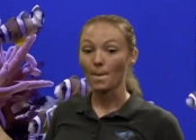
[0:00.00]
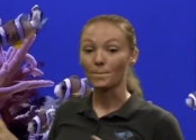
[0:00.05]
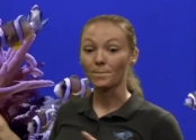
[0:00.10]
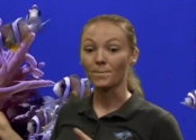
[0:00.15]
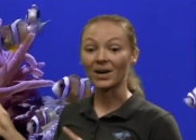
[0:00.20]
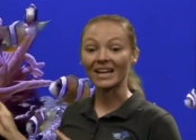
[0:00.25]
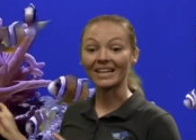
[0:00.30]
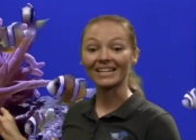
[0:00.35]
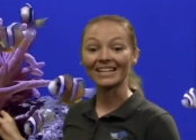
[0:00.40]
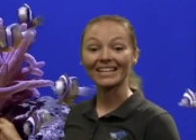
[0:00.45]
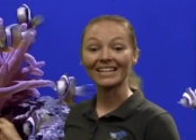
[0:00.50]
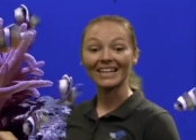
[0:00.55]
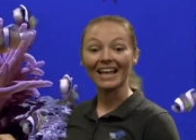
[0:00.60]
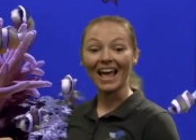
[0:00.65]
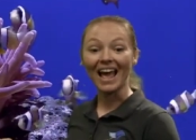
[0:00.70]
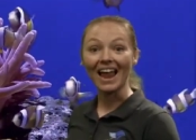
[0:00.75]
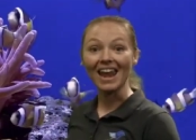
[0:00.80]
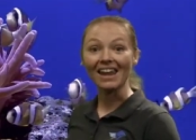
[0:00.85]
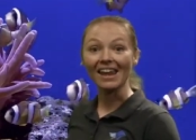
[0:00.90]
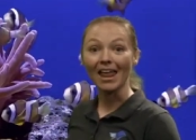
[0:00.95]
But
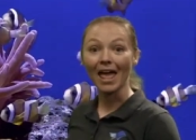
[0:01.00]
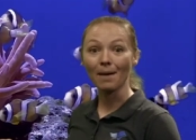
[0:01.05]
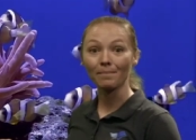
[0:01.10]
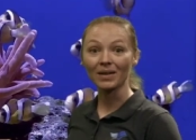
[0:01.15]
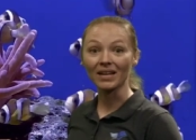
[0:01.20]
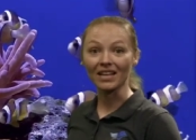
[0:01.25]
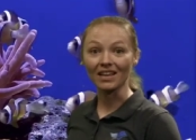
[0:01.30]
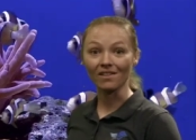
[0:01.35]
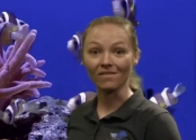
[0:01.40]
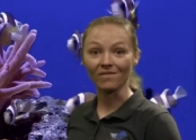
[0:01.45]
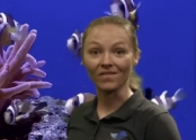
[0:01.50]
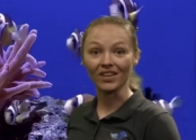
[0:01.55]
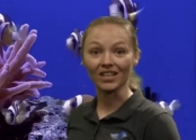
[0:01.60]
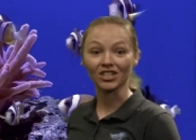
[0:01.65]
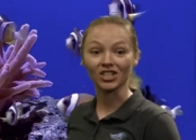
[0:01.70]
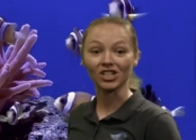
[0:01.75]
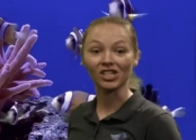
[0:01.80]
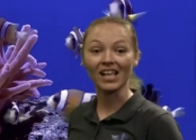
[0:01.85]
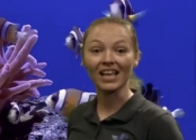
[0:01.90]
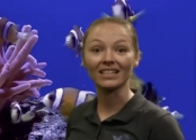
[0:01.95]
anemone
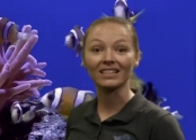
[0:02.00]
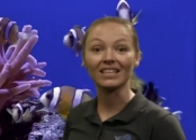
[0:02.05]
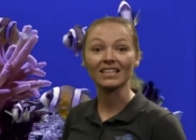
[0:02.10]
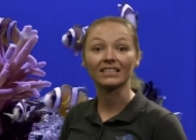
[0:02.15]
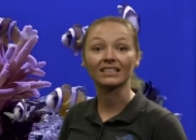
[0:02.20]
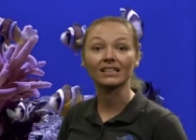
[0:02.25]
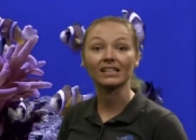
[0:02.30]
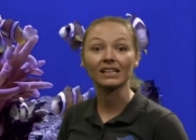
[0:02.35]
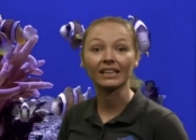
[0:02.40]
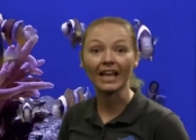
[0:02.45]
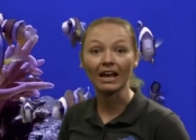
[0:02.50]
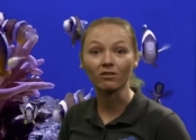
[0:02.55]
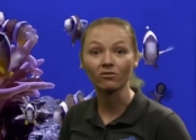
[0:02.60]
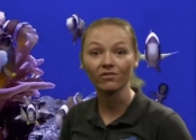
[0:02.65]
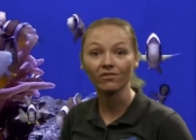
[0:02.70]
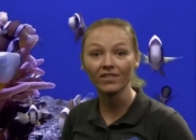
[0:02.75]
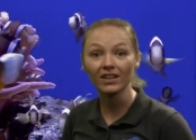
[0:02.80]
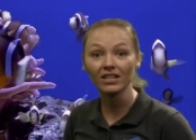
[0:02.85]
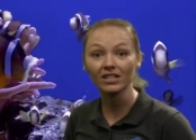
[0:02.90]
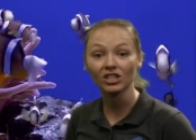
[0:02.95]
fish, like these
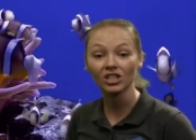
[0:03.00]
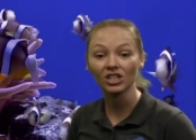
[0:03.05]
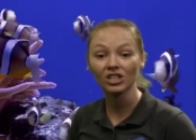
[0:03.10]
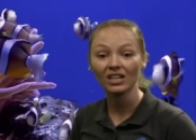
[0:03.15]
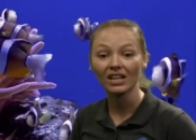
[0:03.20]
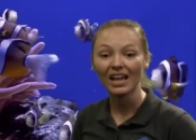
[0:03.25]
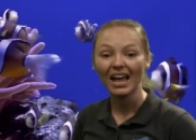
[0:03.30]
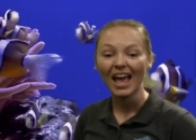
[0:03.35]
clownfish,